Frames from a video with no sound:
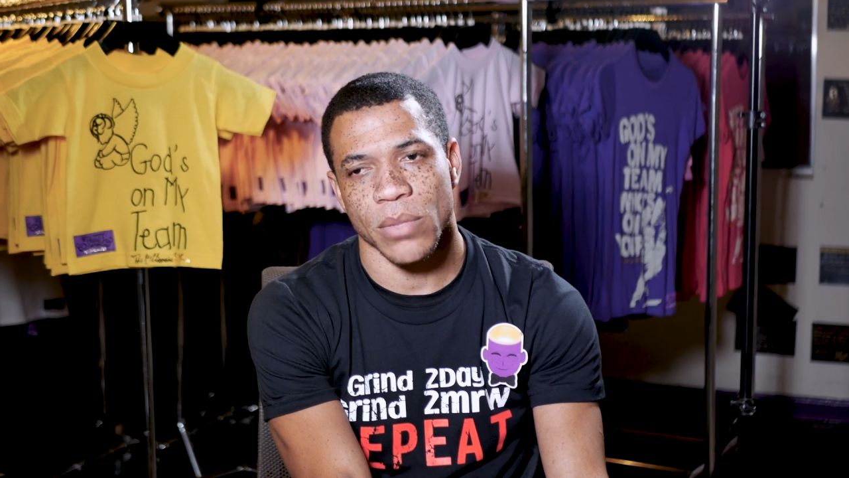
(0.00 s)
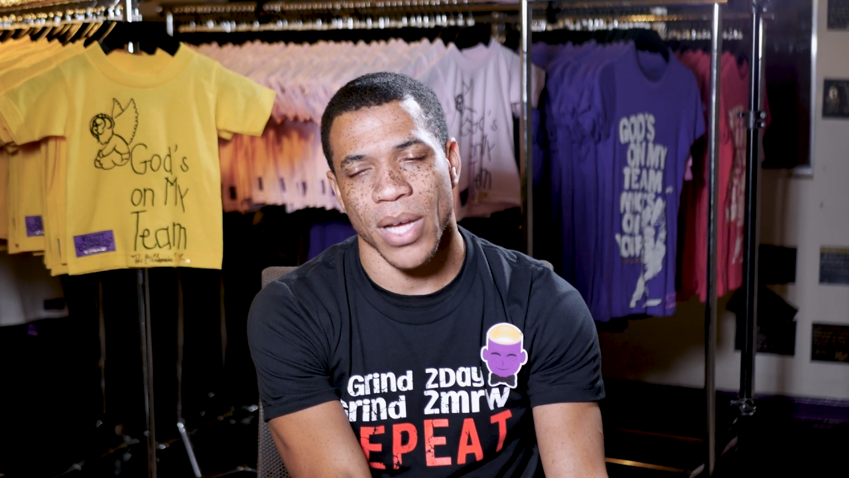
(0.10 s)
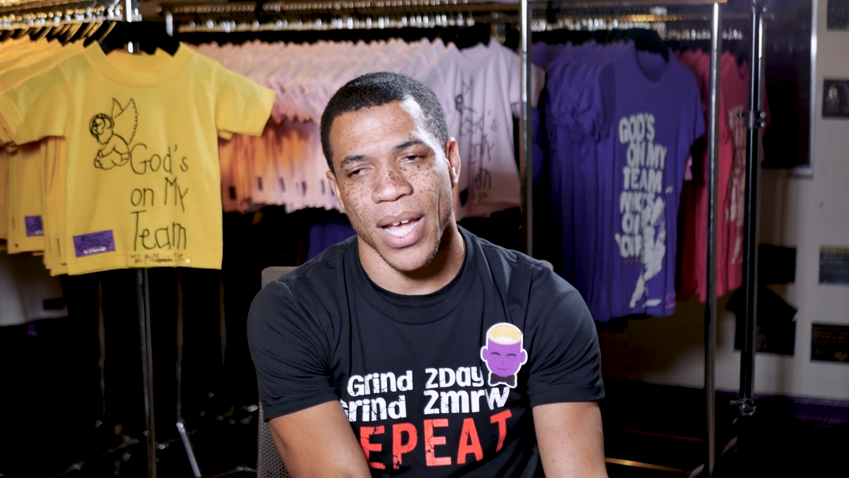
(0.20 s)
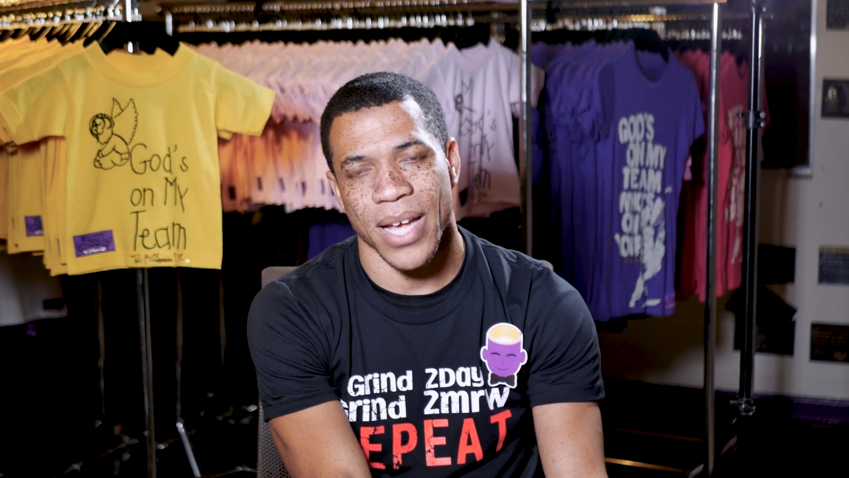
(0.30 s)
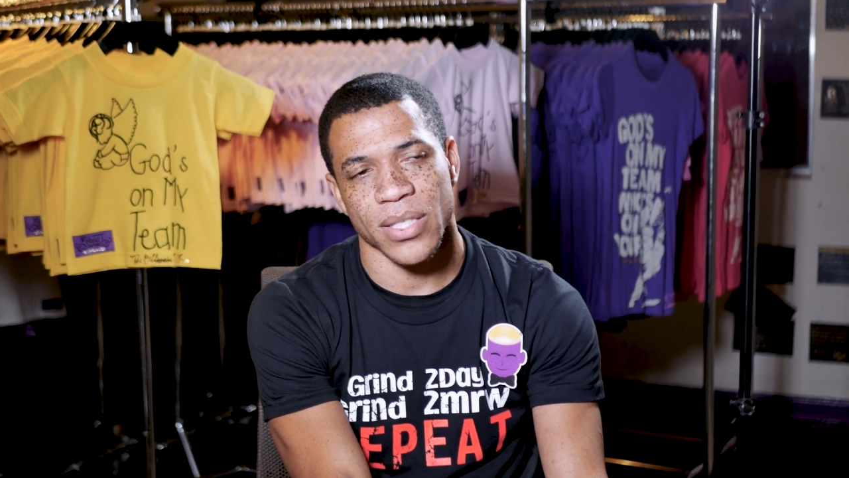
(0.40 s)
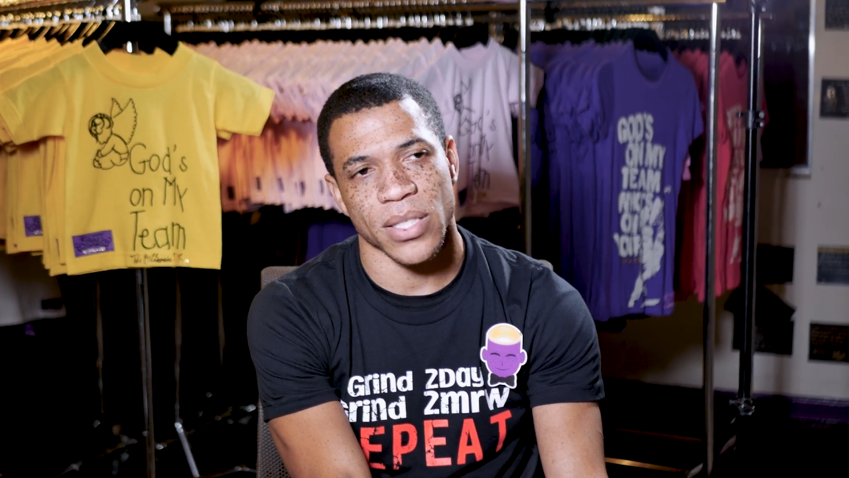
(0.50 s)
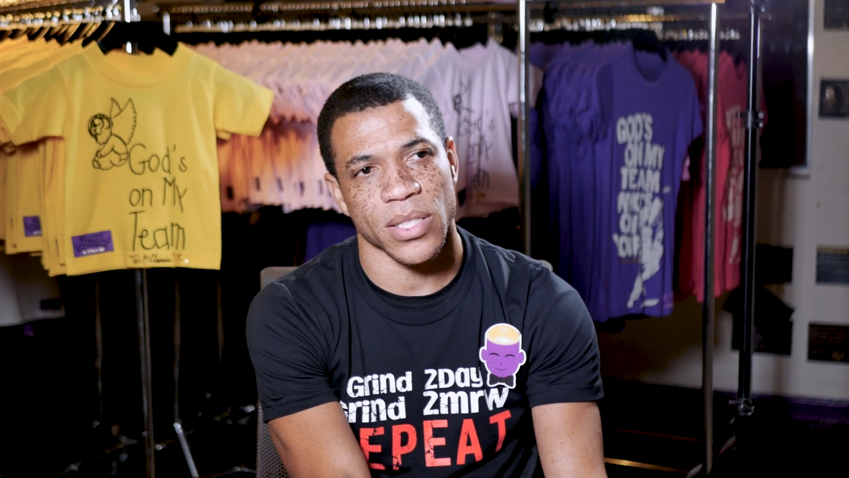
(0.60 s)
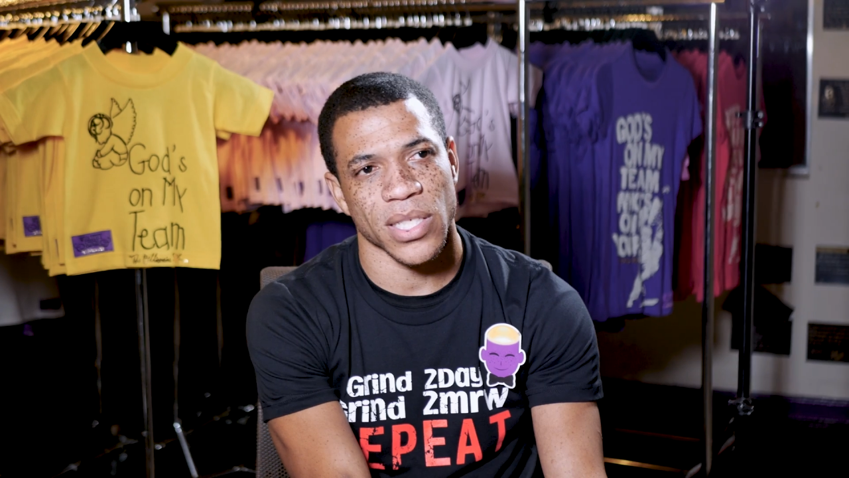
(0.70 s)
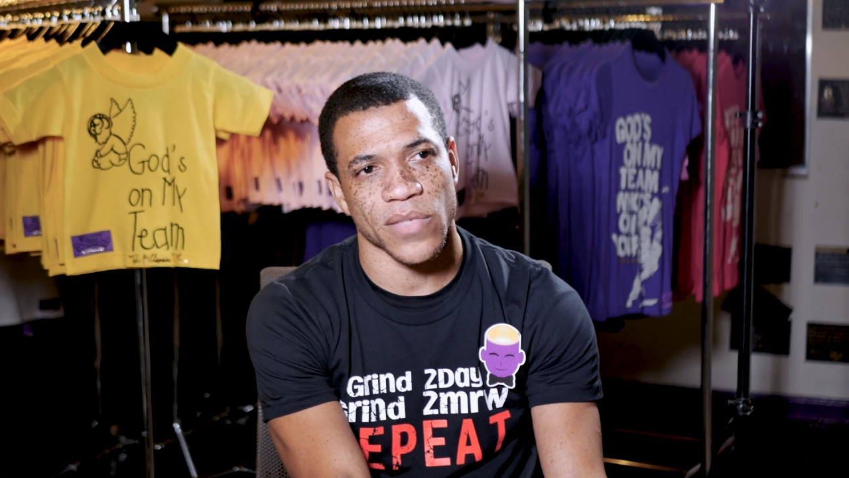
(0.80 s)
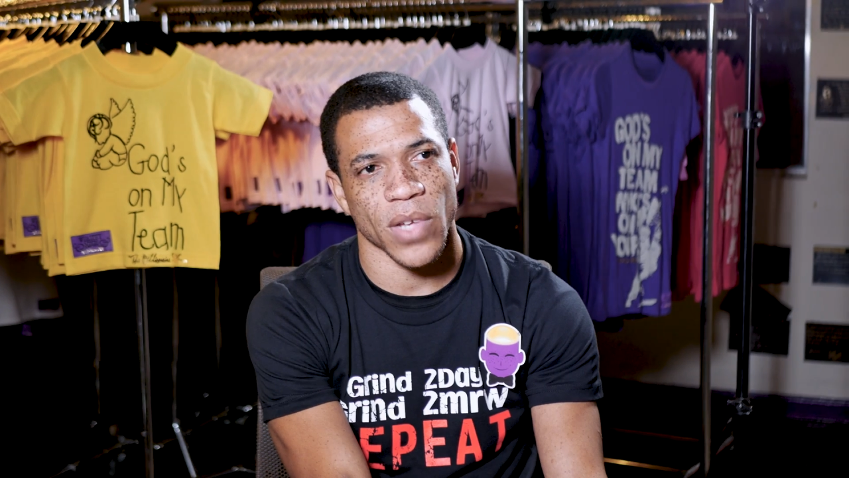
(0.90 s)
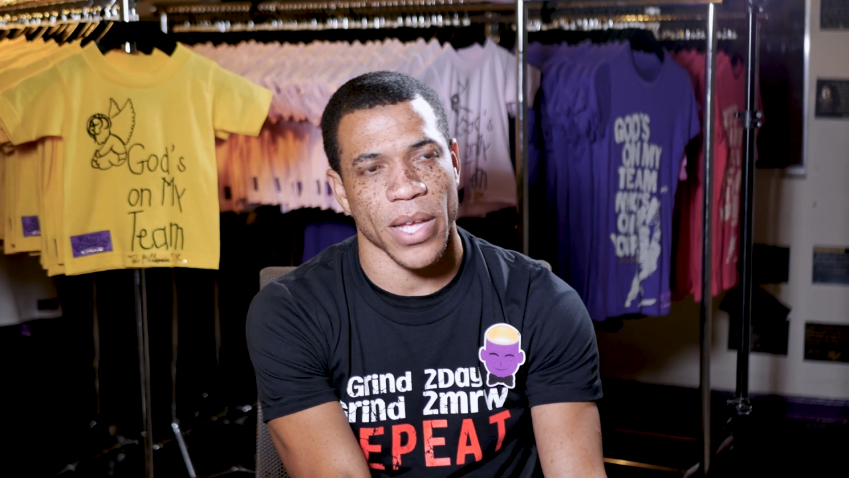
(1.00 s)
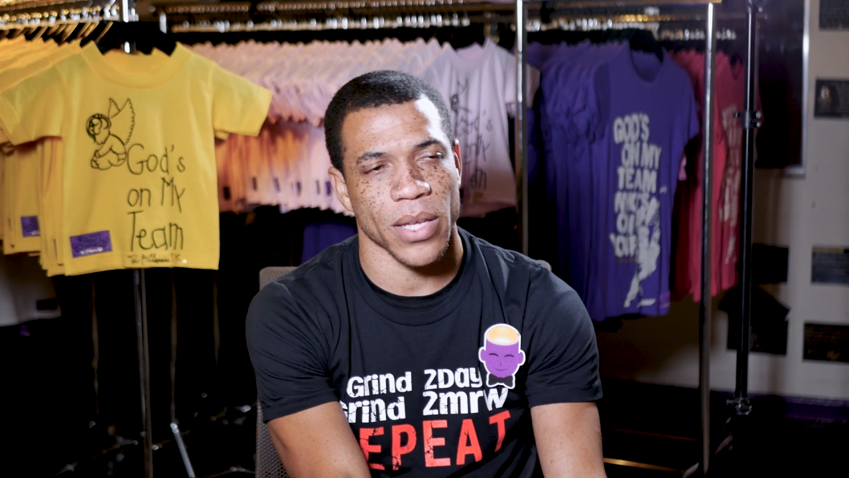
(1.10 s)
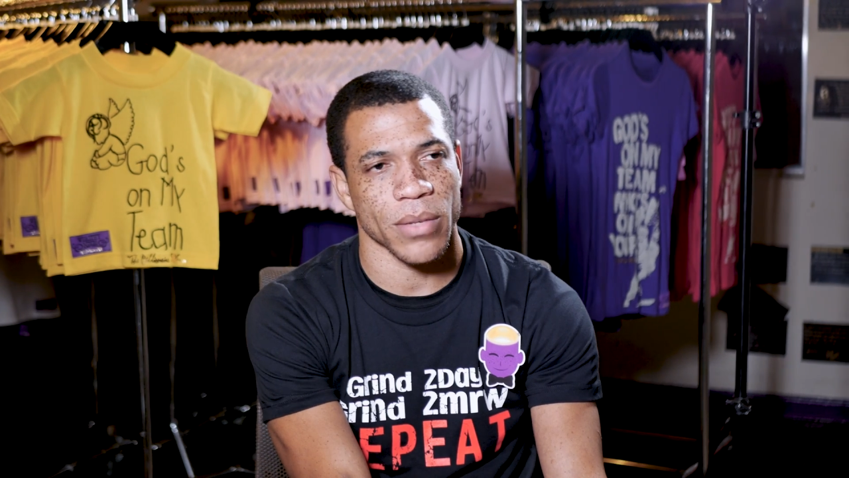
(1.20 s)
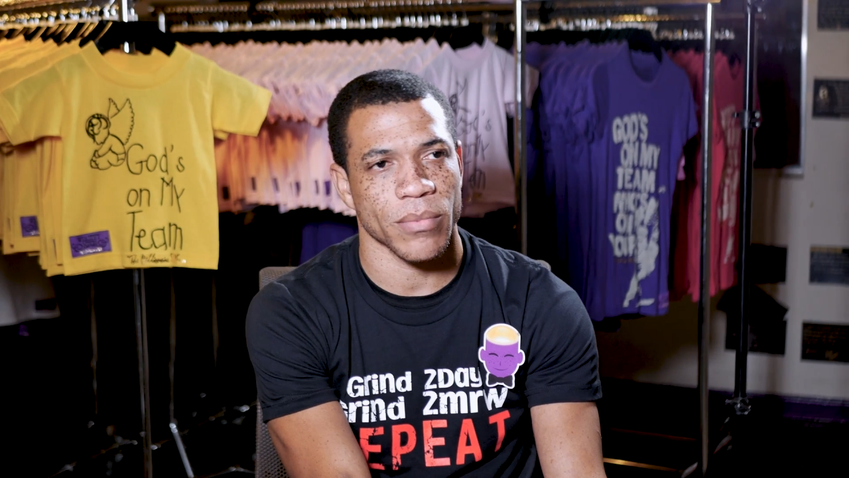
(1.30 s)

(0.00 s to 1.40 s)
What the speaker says: about how successful I